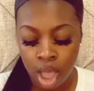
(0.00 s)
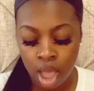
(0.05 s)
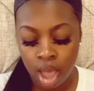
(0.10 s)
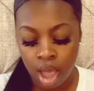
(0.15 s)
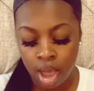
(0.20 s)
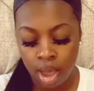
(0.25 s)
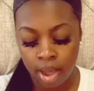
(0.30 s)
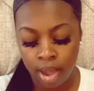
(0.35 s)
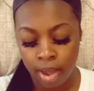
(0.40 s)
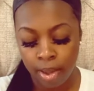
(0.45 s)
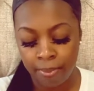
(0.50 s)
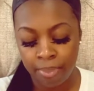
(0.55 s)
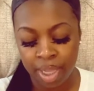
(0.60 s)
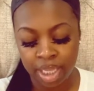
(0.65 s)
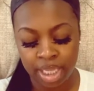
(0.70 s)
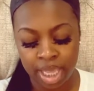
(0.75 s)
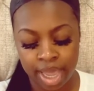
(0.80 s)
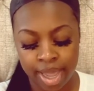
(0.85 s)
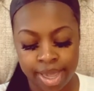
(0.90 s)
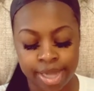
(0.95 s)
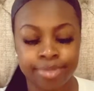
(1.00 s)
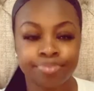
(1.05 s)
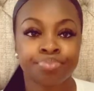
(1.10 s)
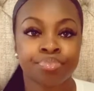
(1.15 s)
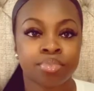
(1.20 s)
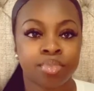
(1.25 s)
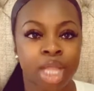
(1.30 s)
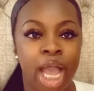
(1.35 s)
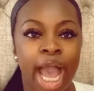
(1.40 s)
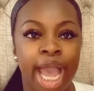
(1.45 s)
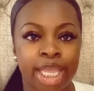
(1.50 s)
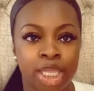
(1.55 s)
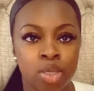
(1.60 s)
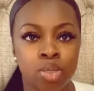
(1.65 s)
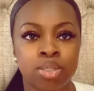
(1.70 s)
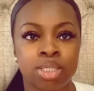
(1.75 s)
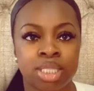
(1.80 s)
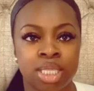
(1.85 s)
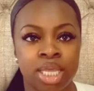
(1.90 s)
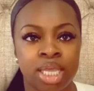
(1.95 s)
But yeah, I
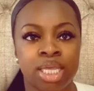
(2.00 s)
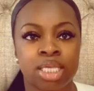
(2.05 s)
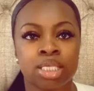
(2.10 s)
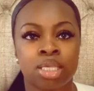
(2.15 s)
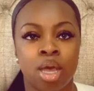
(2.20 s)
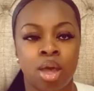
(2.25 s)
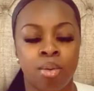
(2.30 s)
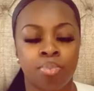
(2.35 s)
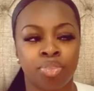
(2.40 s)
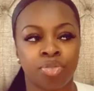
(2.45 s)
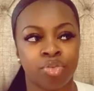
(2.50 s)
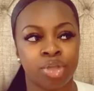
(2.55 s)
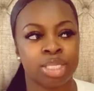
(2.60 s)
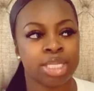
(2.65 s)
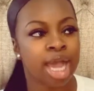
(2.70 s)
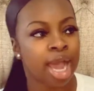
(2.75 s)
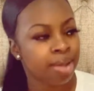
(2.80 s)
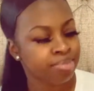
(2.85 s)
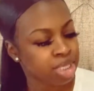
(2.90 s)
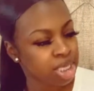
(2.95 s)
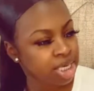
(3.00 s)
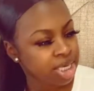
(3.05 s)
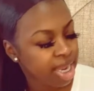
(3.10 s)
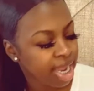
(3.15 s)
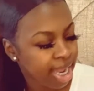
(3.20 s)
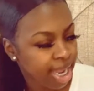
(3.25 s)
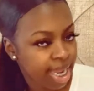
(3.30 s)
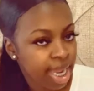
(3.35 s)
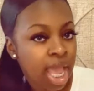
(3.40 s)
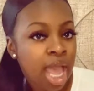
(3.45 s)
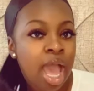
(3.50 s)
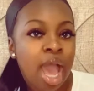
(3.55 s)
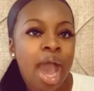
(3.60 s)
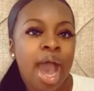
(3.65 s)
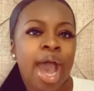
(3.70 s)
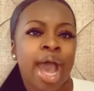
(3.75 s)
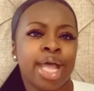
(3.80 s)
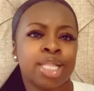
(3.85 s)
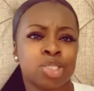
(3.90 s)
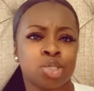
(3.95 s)
use these 3 times a day.
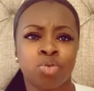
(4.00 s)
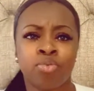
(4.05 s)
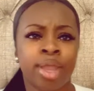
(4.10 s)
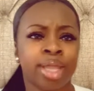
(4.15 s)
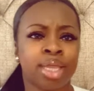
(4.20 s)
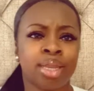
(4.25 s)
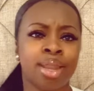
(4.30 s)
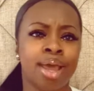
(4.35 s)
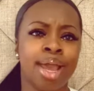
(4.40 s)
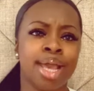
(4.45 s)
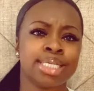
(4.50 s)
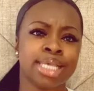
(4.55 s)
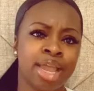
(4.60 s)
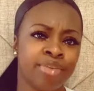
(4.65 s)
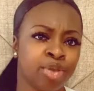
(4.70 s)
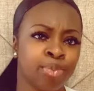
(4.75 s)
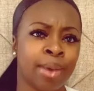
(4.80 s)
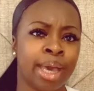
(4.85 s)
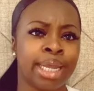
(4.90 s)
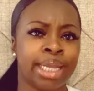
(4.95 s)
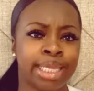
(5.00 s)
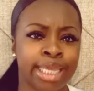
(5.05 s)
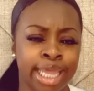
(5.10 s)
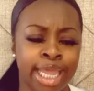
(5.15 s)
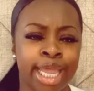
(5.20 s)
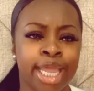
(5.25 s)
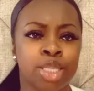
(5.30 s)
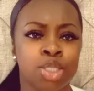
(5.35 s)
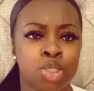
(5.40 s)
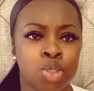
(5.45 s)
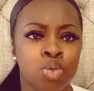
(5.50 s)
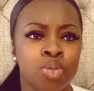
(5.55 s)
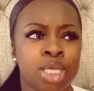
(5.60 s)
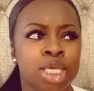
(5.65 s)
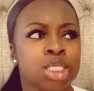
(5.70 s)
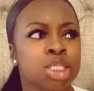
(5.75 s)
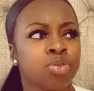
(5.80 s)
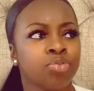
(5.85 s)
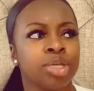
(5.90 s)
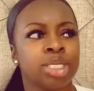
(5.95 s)
I do recognize everybody can't do
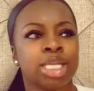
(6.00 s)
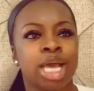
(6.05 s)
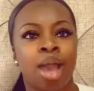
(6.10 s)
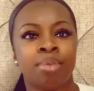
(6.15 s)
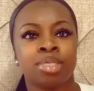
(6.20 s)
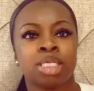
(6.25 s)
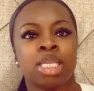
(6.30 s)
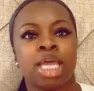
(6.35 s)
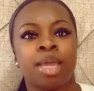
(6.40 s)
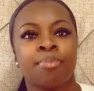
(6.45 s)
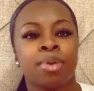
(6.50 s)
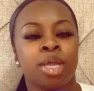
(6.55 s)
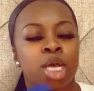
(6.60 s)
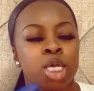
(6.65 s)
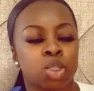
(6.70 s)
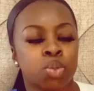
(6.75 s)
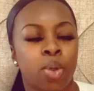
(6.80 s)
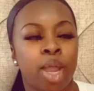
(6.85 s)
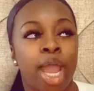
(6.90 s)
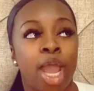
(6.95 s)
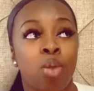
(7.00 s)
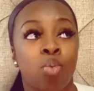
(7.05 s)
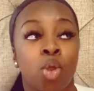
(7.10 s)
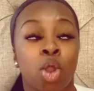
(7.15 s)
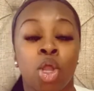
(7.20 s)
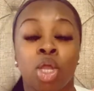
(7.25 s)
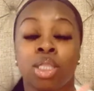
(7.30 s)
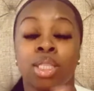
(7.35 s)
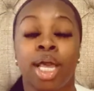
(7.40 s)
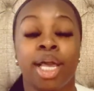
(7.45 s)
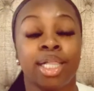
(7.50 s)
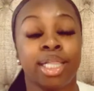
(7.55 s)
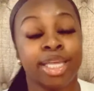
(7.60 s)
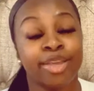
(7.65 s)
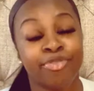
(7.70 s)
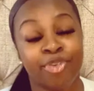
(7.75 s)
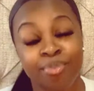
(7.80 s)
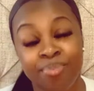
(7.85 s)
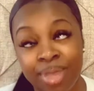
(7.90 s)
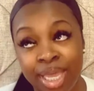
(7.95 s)
this 3 times a day because we're at work. Luckily
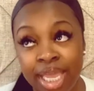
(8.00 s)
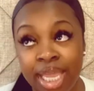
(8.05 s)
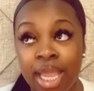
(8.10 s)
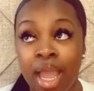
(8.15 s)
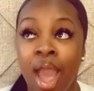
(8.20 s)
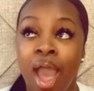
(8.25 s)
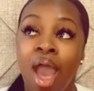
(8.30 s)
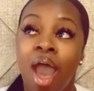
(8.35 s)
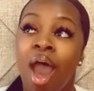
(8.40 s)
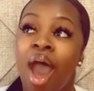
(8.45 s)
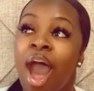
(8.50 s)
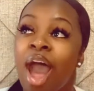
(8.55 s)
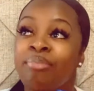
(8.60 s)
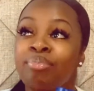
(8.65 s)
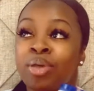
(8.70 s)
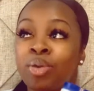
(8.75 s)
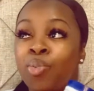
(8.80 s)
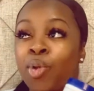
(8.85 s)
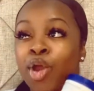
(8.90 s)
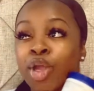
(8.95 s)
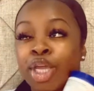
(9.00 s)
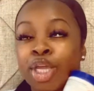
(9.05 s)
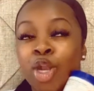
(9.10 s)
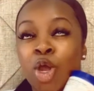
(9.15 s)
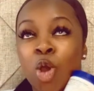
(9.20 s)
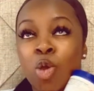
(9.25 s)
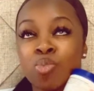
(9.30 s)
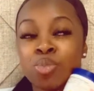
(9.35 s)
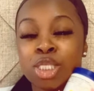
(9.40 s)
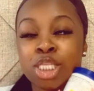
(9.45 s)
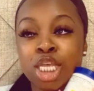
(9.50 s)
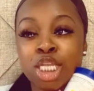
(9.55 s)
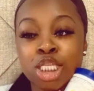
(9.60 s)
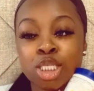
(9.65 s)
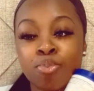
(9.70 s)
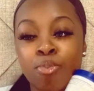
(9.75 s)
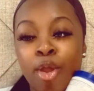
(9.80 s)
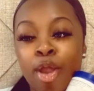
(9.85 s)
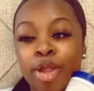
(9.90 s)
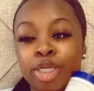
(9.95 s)
for me, I've been working home since
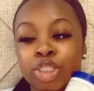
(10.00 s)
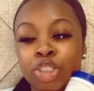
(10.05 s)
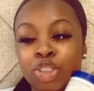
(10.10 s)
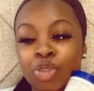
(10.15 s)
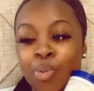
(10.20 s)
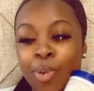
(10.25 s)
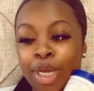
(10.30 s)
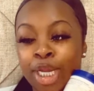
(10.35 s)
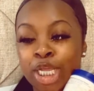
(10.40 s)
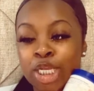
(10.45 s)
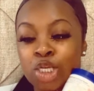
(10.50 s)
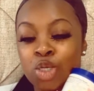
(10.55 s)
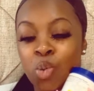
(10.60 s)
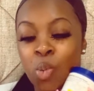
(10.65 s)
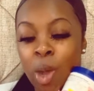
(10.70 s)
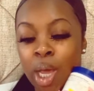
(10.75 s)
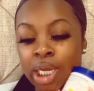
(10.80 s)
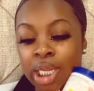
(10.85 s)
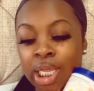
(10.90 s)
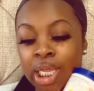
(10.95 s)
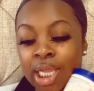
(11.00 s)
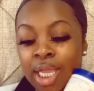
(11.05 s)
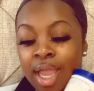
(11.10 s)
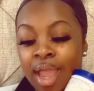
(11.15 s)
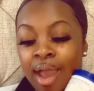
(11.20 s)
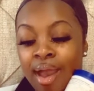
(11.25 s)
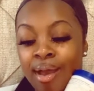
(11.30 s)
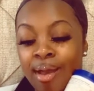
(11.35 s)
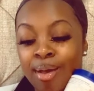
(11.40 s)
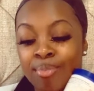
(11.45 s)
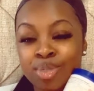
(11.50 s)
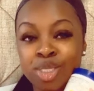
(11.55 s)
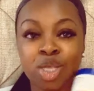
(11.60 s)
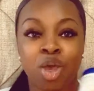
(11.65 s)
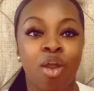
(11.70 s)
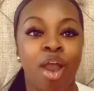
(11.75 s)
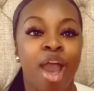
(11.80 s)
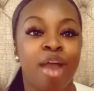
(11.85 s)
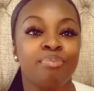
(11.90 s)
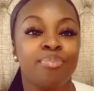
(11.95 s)
March 2020,
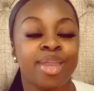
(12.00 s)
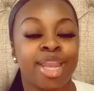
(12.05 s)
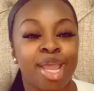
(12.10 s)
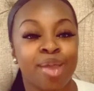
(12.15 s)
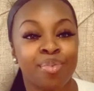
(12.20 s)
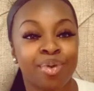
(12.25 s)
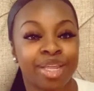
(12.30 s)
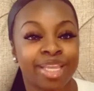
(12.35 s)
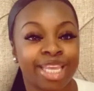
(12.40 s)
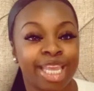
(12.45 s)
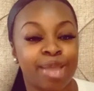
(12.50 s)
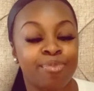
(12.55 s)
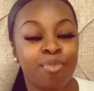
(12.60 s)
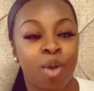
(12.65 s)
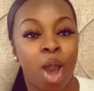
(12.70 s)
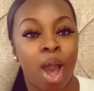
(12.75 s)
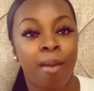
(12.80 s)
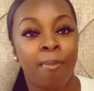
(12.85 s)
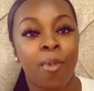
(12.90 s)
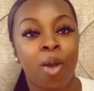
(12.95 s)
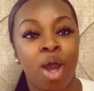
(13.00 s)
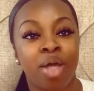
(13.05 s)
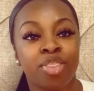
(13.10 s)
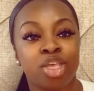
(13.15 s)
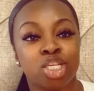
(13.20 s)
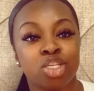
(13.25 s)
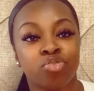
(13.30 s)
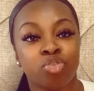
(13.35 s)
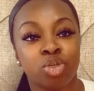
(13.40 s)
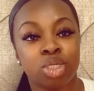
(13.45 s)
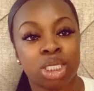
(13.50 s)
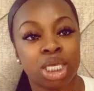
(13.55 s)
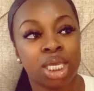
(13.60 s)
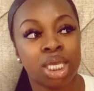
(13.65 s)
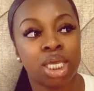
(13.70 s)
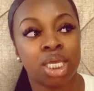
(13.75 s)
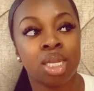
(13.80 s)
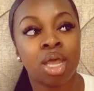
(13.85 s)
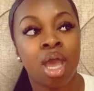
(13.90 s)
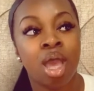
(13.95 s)
so I've been able to keep up on this
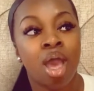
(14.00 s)
routine.